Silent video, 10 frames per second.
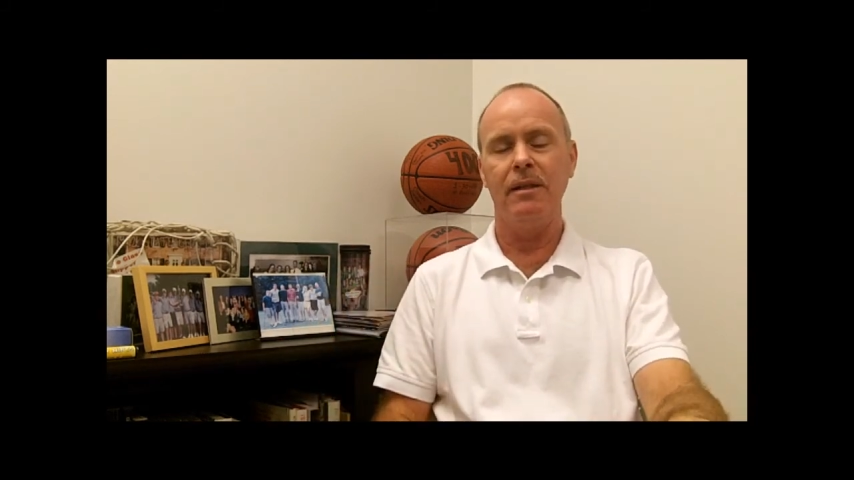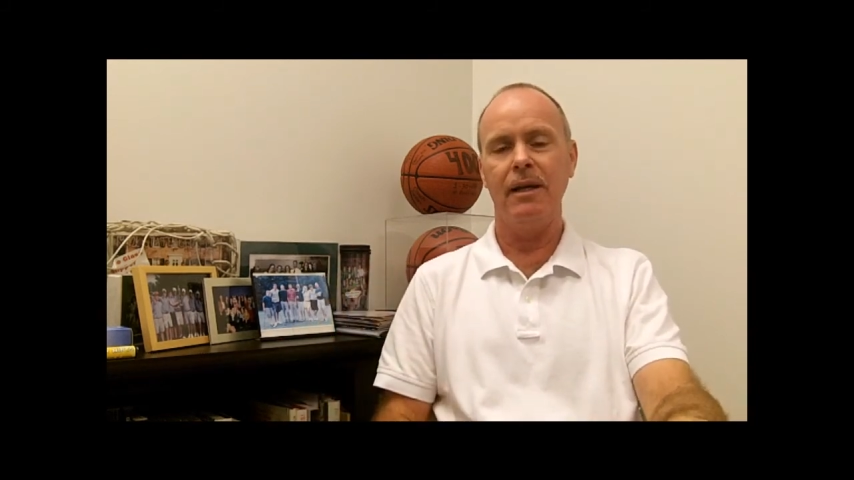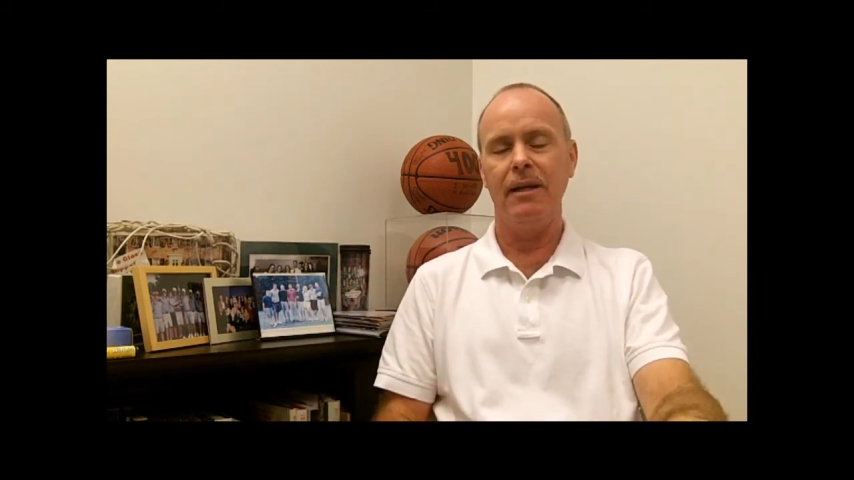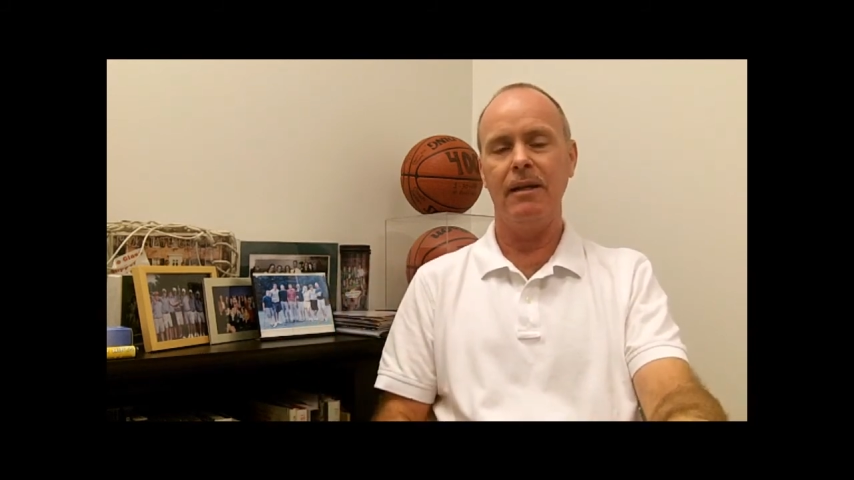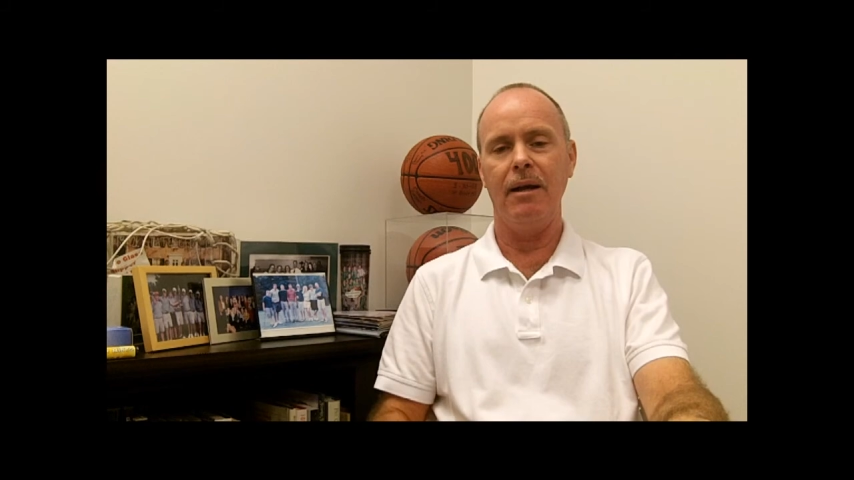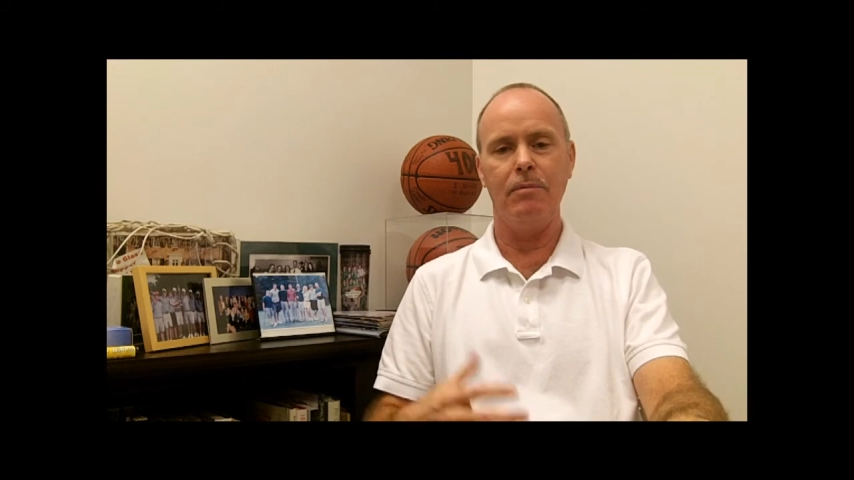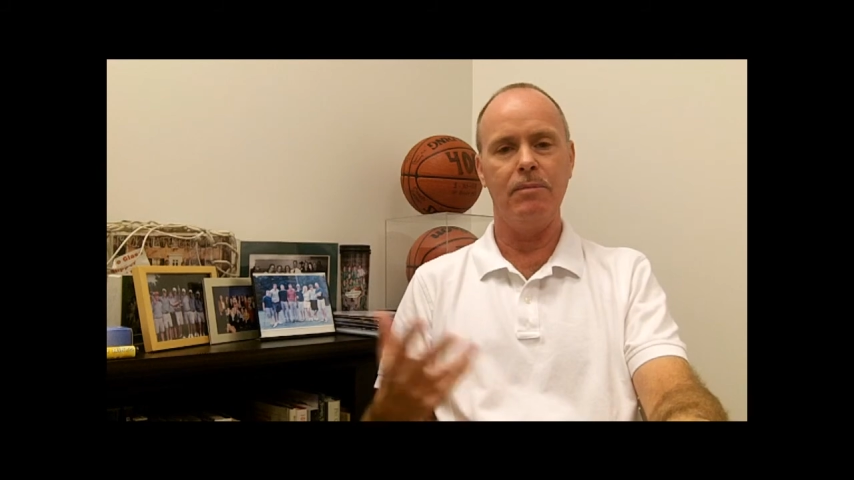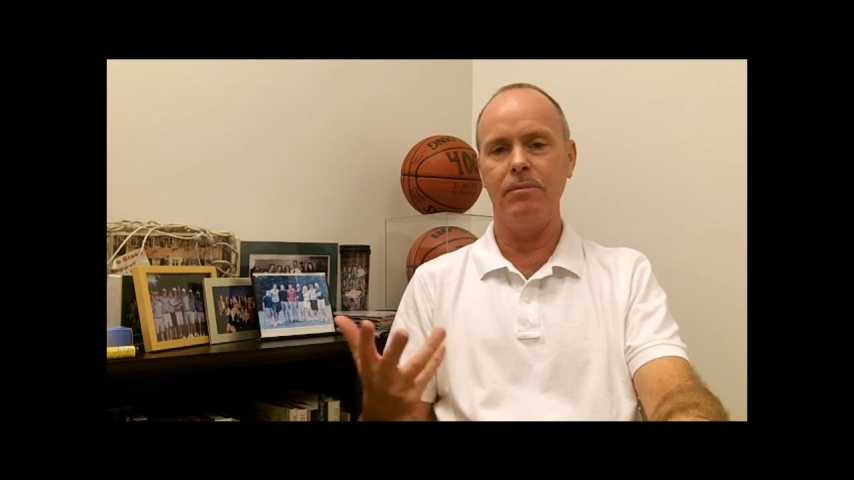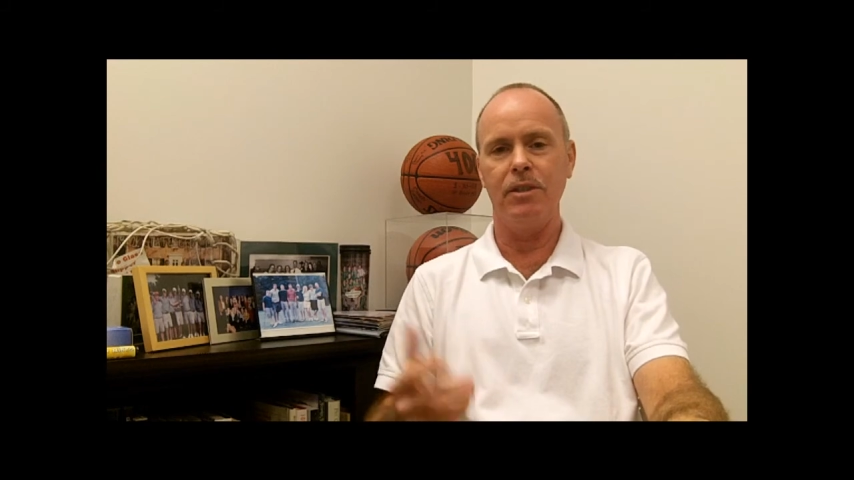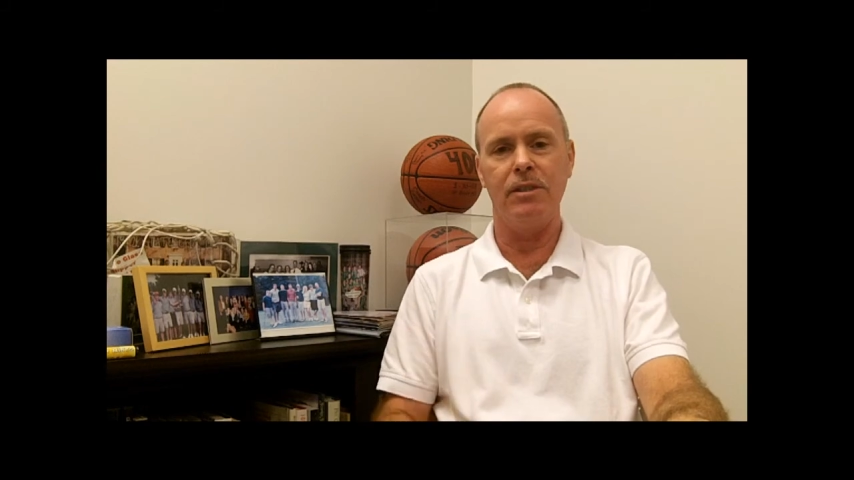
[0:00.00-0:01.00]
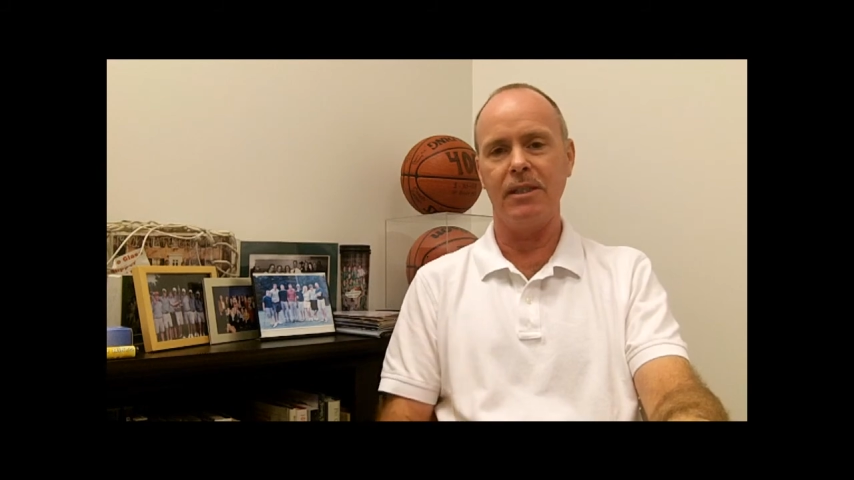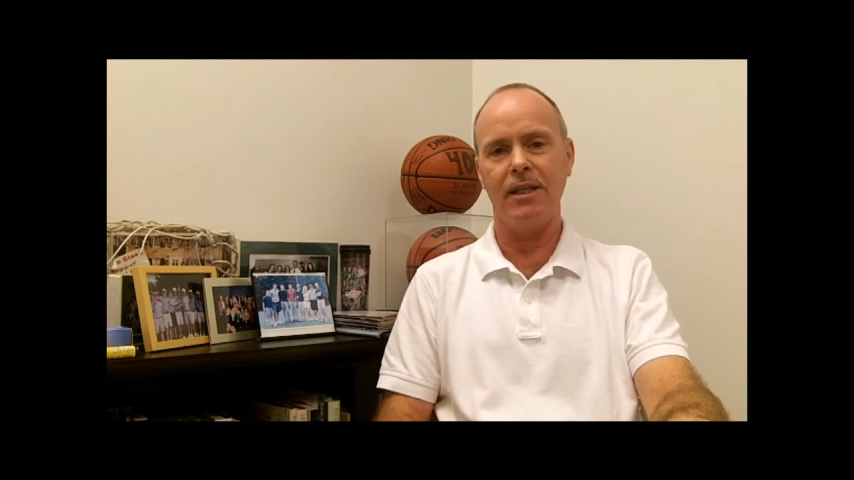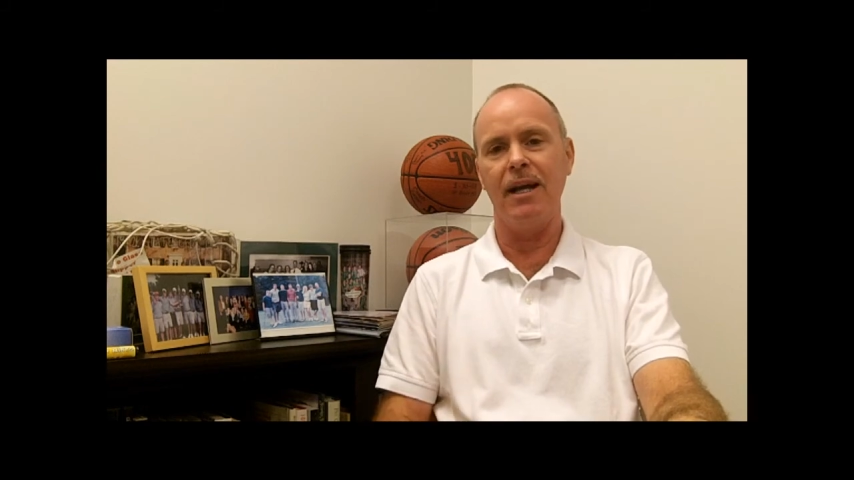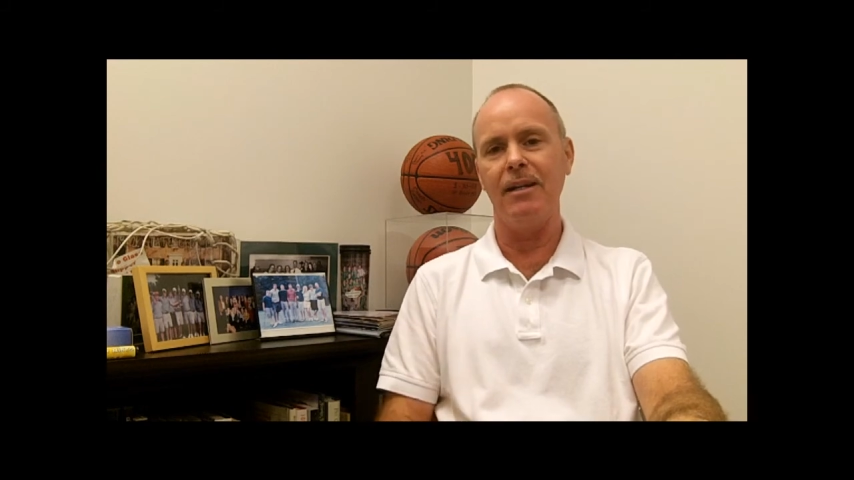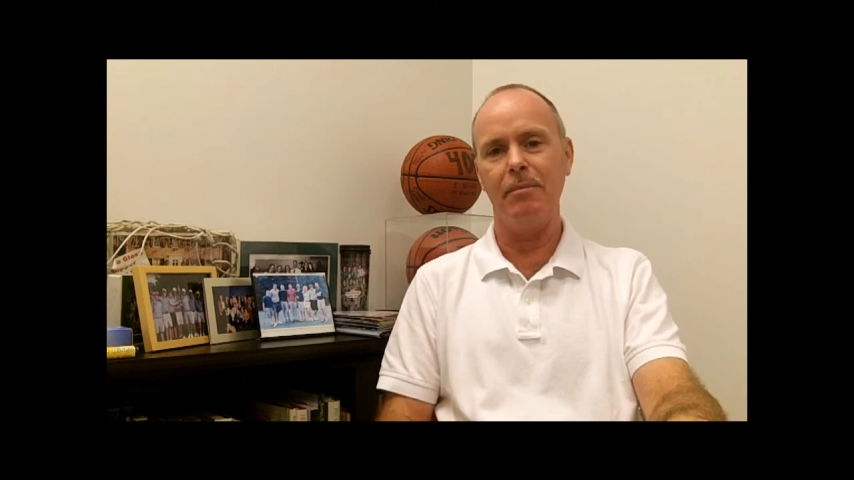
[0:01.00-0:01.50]
and I'm just
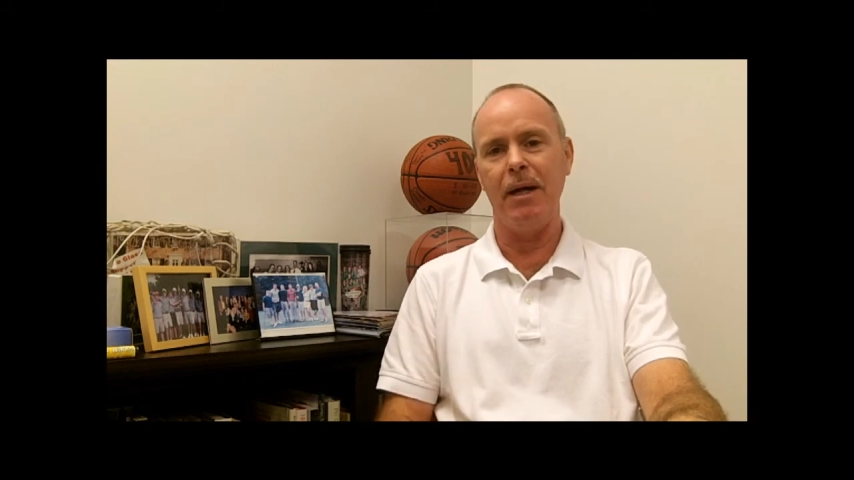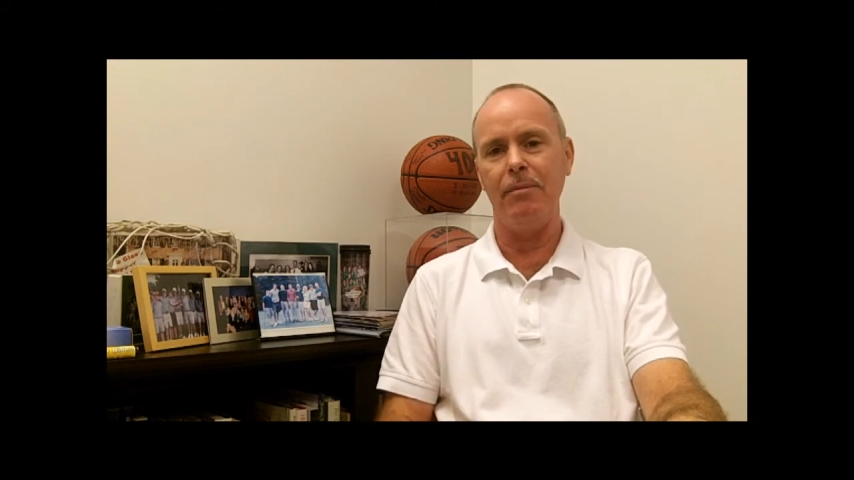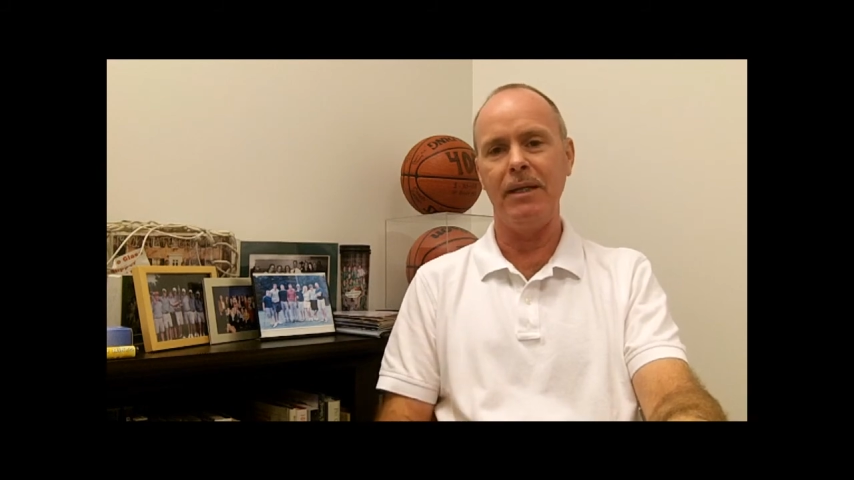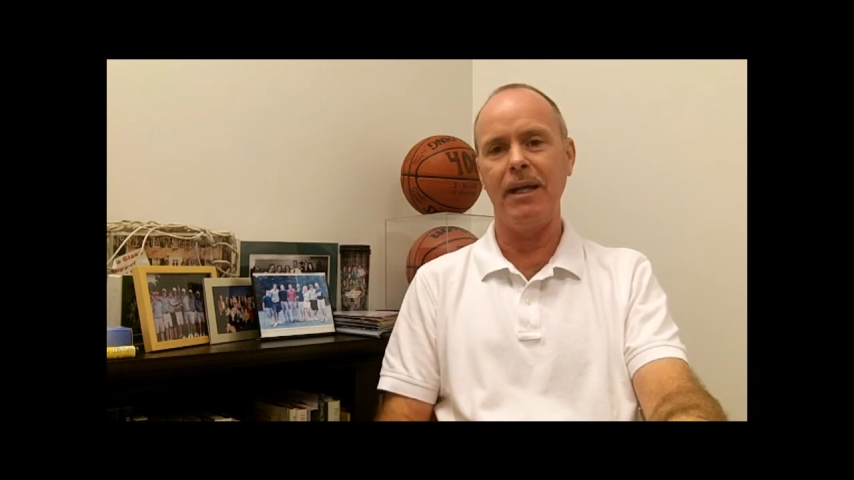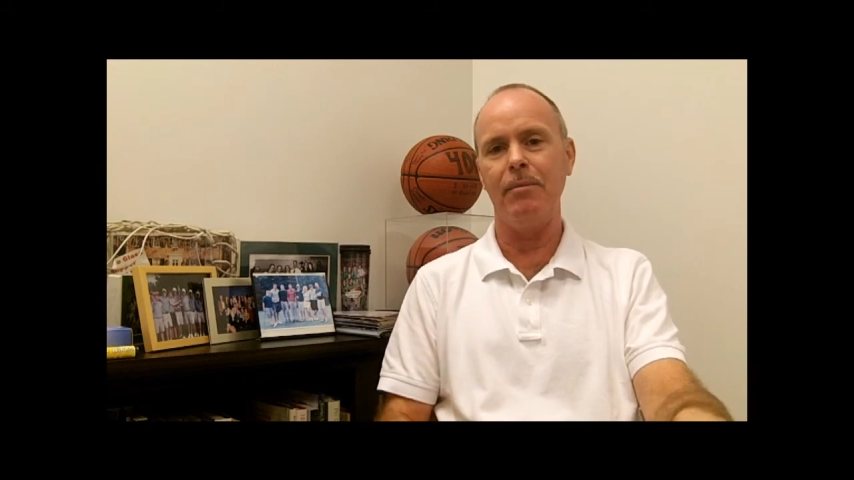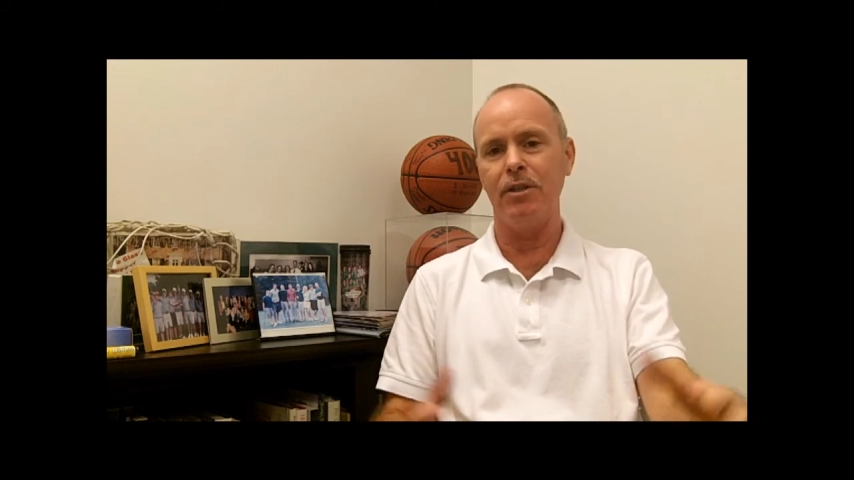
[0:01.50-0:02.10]
excited about being